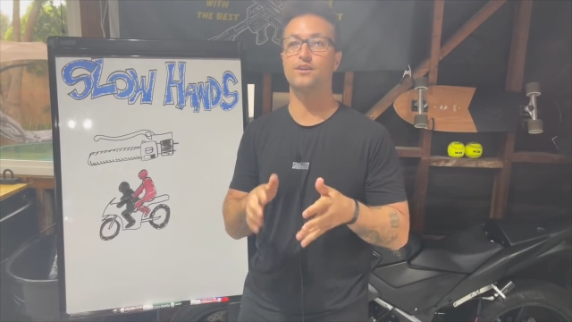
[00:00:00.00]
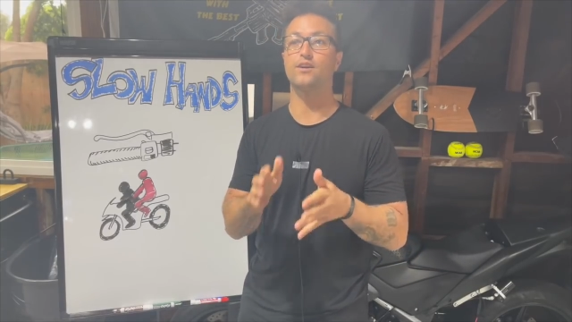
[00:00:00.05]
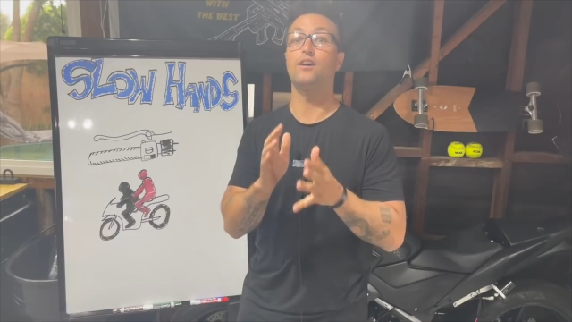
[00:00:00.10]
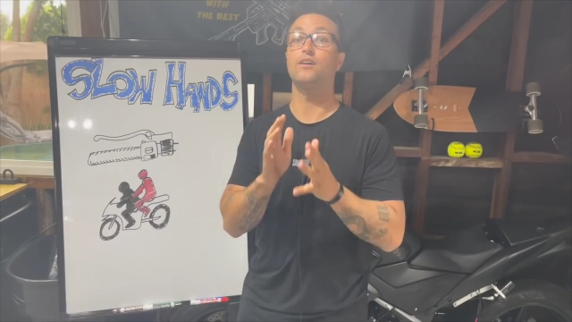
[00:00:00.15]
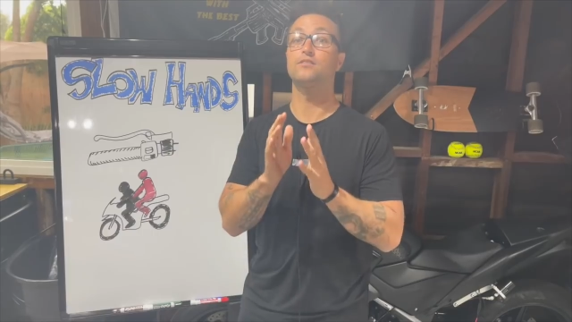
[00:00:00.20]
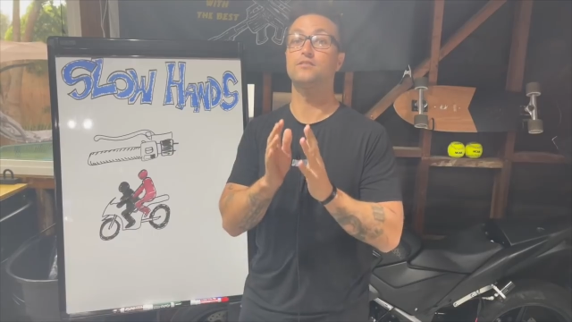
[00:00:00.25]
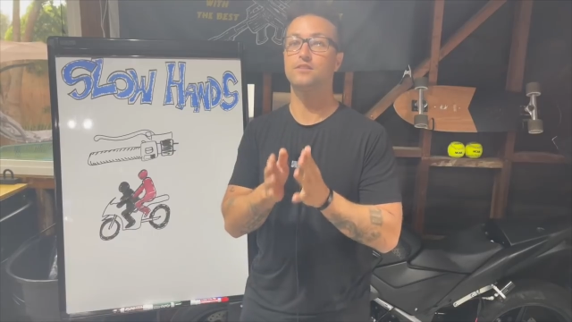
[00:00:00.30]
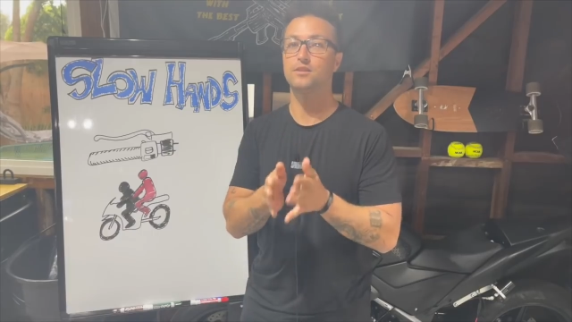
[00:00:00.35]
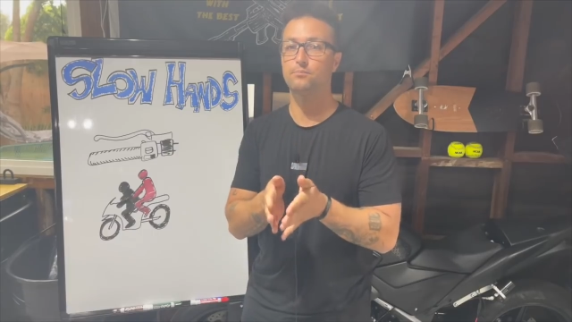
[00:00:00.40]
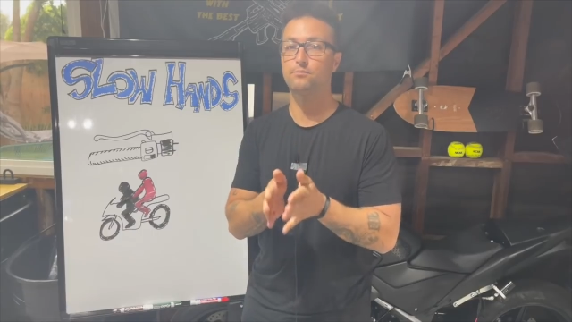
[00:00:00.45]

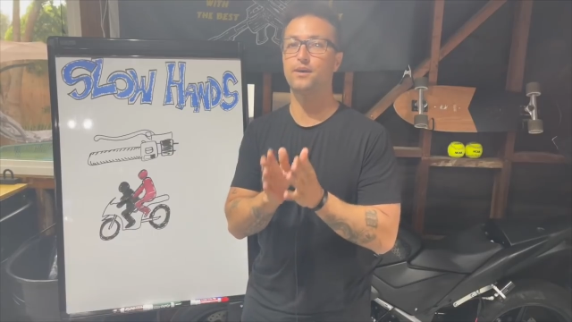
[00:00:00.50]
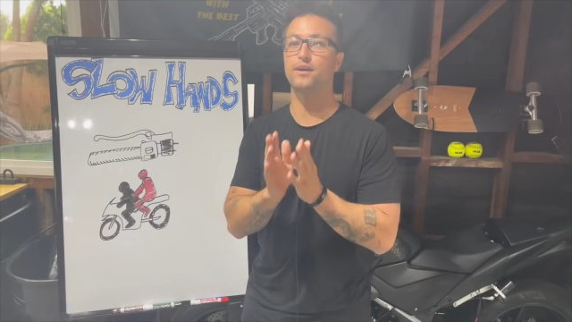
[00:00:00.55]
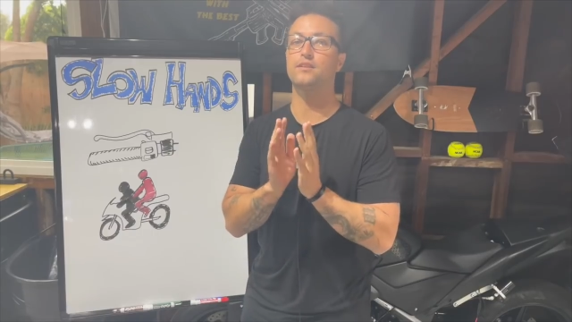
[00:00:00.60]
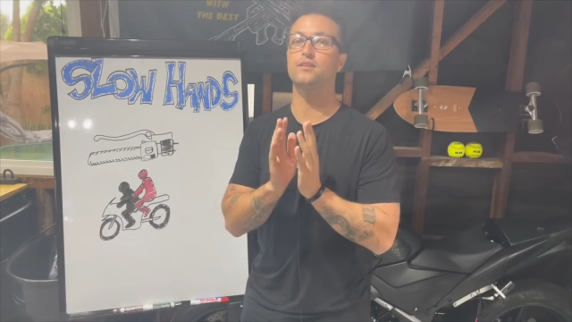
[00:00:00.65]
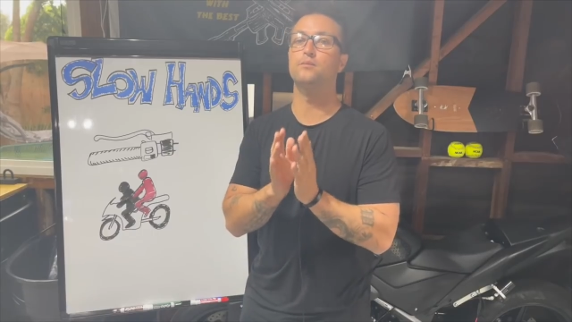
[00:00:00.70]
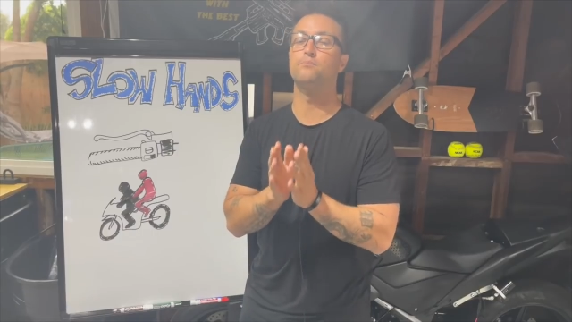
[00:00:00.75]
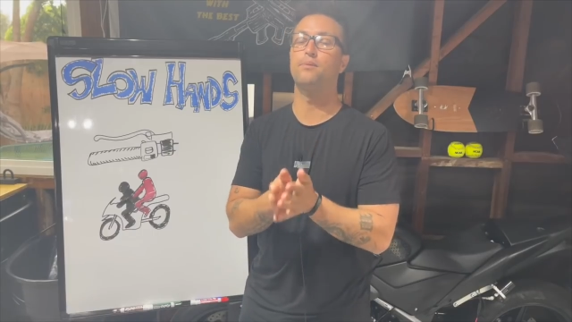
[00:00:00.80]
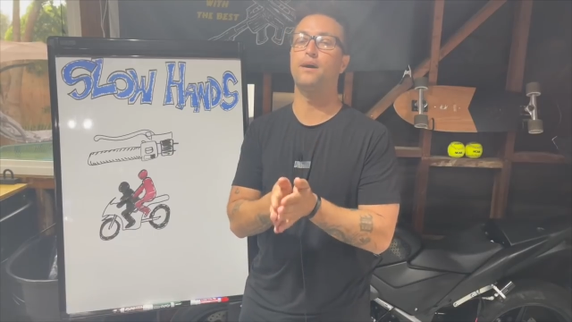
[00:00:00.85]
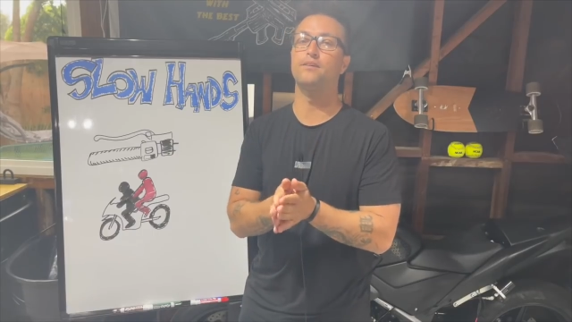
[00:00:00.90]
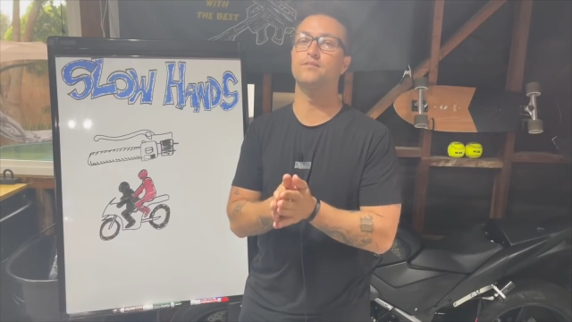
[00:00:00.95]
causing the bike
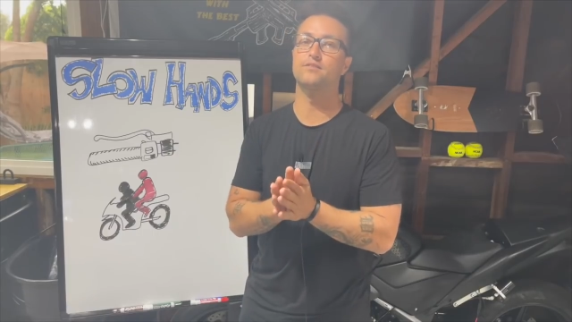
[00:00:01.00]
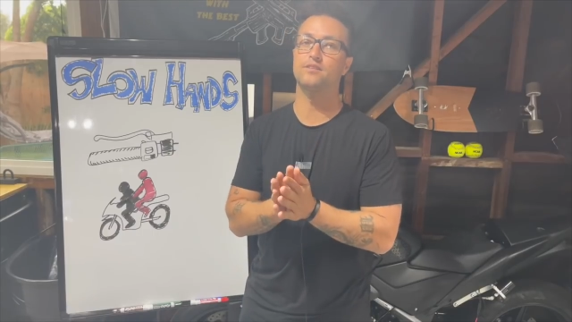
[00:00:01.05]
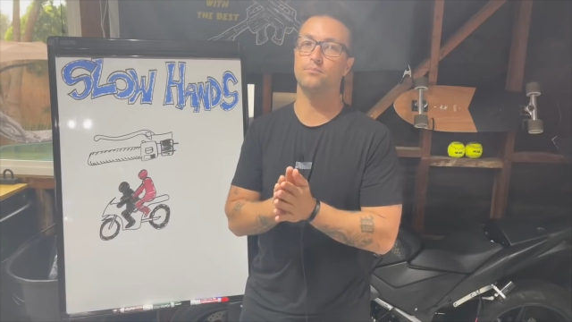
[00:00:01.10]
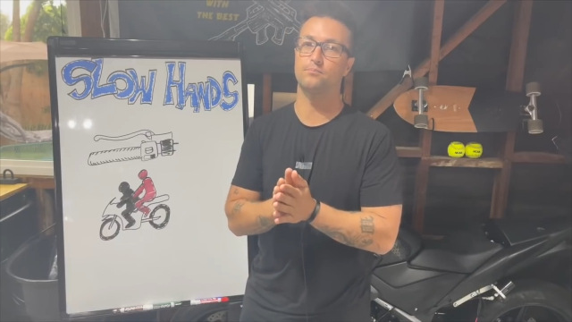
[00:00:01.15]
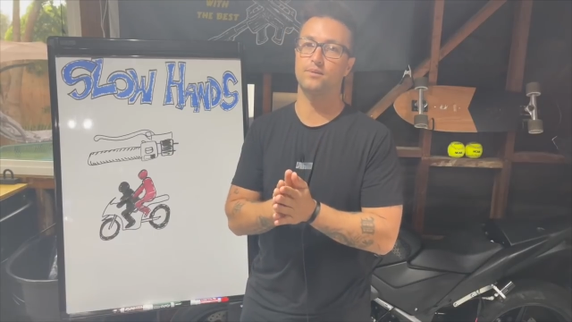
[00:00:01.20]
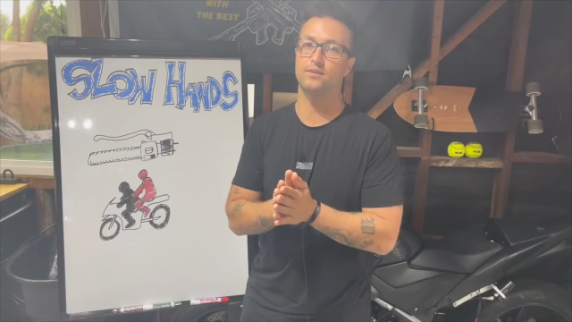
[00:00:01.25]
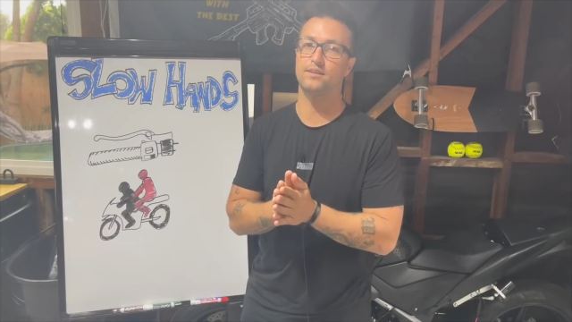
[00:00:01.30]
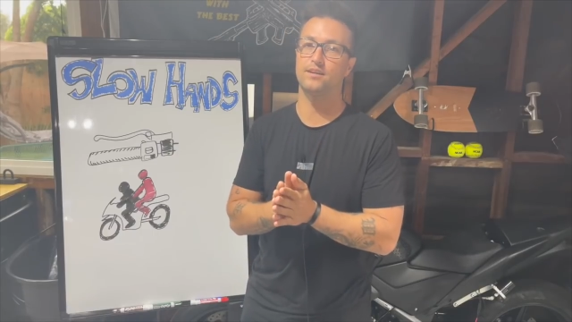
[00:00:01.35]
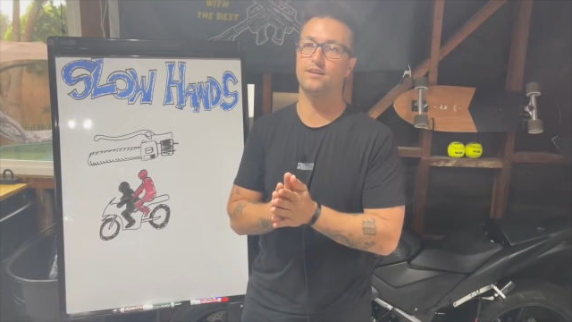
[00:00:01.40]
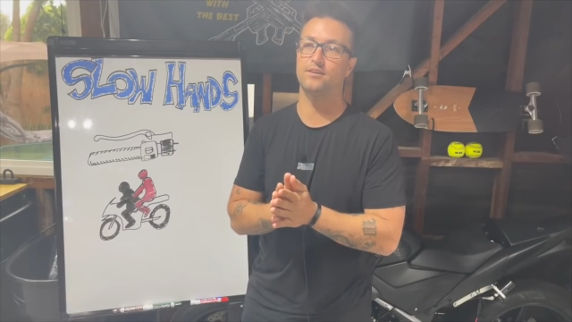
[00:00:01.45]
to bounce
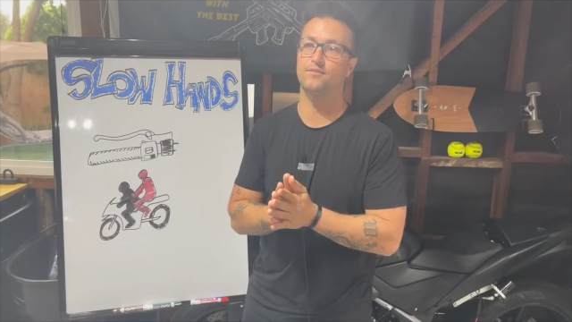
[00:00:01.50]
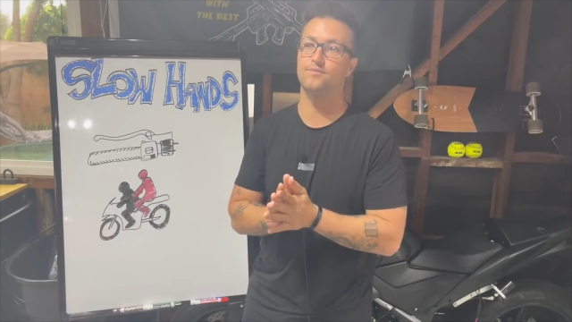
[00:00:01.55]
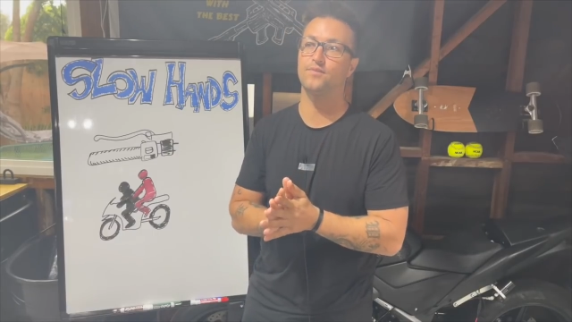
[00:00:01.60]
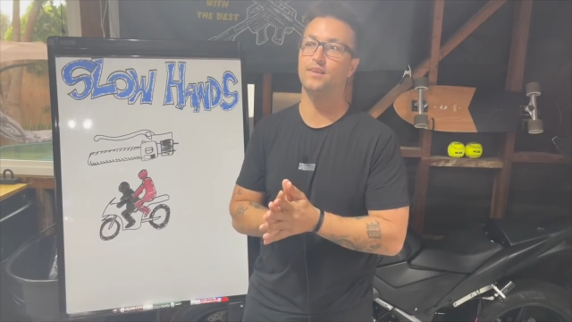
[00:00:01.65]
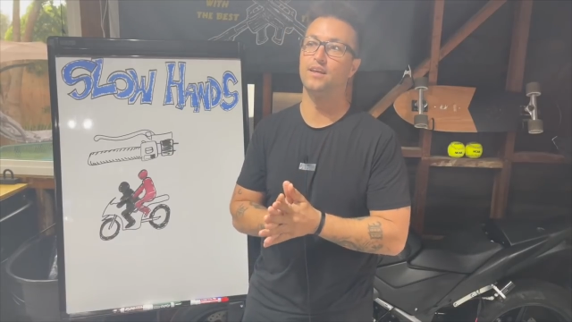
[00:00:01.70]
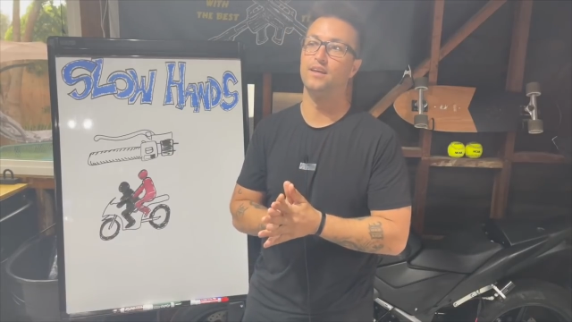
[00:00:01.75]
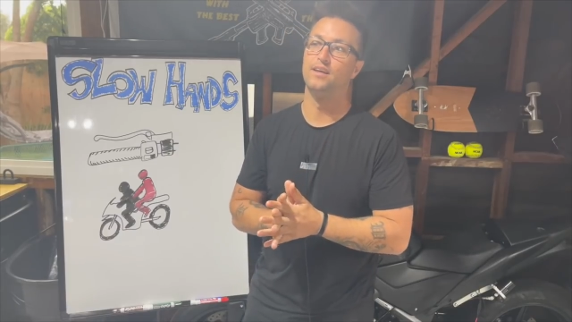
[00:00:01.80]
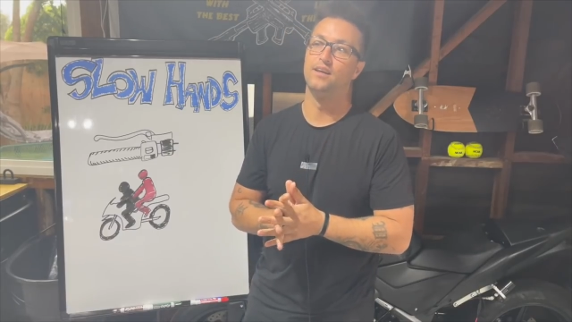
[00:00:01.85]
up and down.